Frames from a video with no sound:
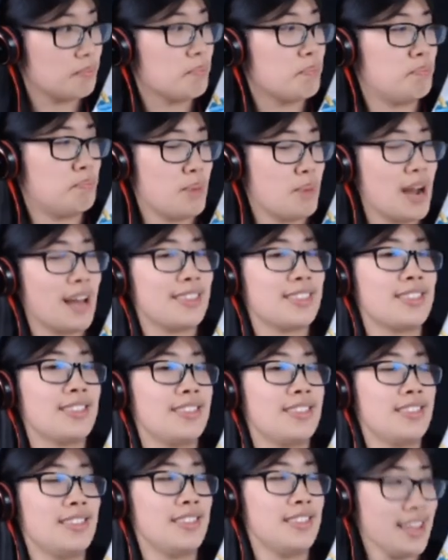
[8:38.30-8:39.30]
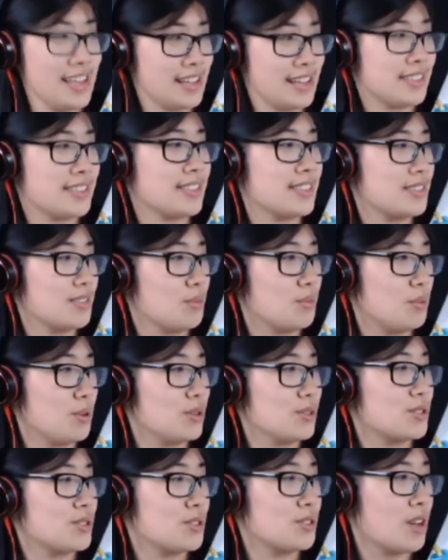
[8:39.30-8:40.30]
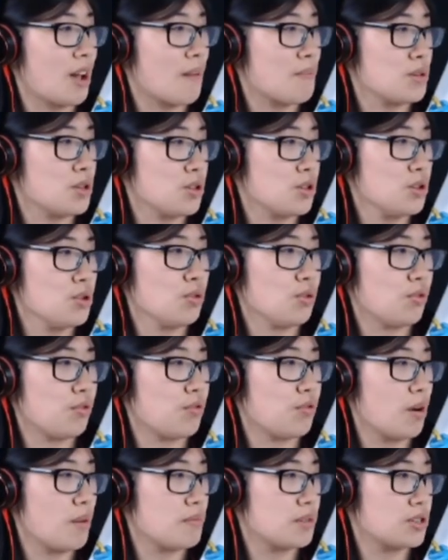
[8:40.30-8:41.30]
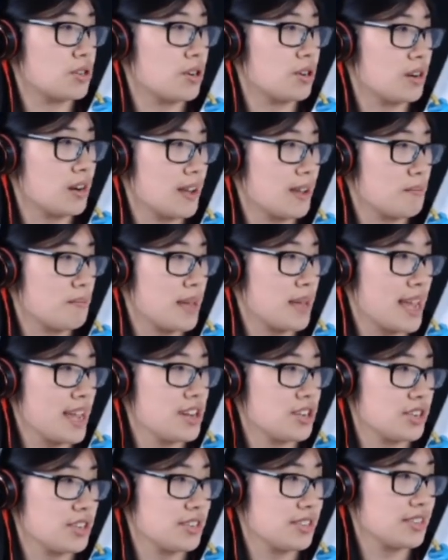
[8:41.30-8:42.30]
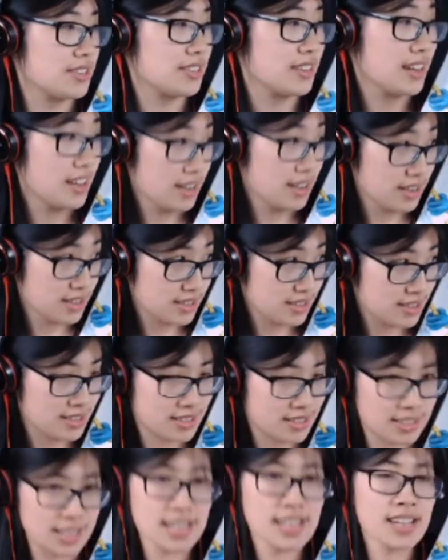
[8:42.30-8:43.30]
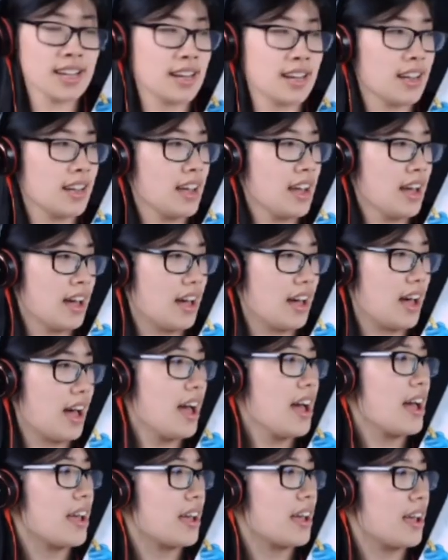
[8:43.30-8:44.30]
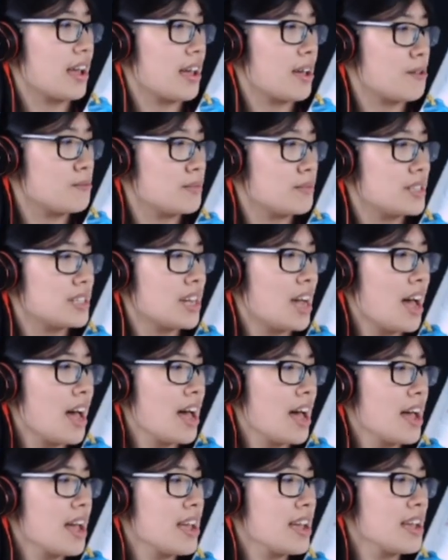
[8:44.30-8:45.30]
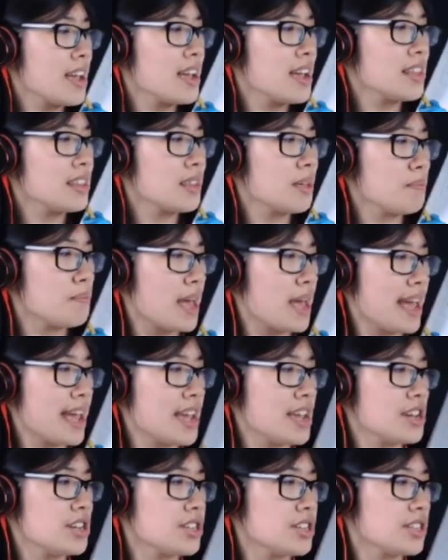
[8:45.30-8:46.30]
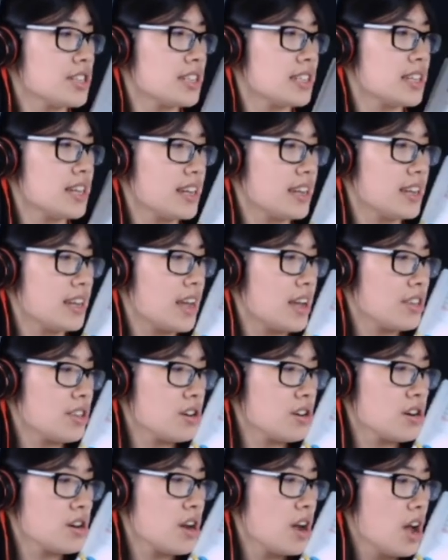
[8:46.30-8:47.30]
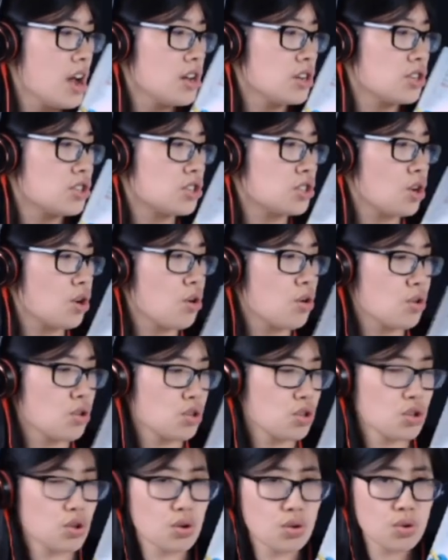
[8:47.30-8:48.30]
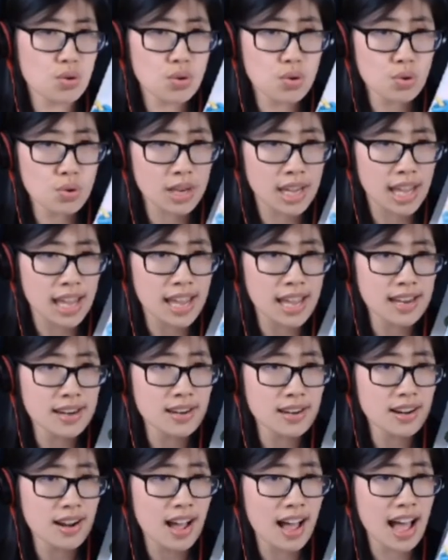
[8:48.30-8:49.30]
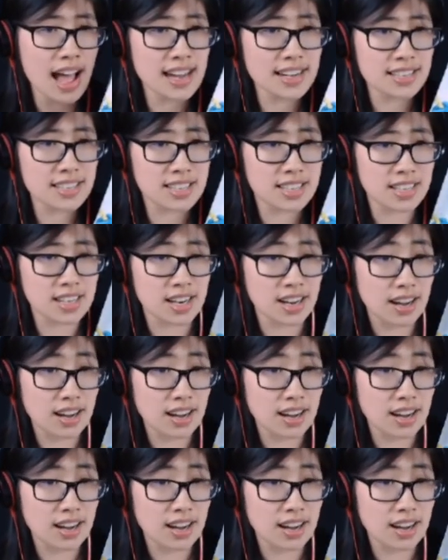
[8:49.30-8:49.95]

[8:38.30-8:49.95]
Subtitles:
But this will stop you from turning pages. See? I am tying the pages together so you cannot.